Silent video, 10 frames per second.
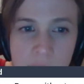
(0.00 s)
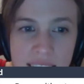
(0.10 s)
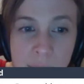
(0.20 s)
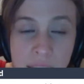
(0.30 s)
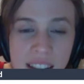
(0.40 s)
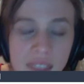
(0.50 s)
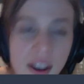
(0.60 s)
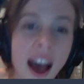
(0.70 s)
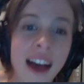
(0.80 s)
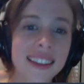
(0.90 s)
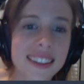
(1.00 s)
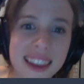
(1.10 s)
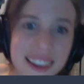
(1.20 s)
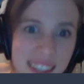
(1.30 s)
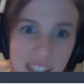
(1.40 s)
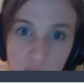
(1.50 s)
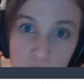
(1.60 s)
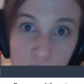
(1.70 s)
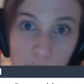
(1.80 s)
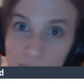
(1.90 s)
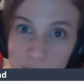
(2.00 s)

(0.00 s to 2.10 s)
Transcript: is bad enough. That's the thing is they should have.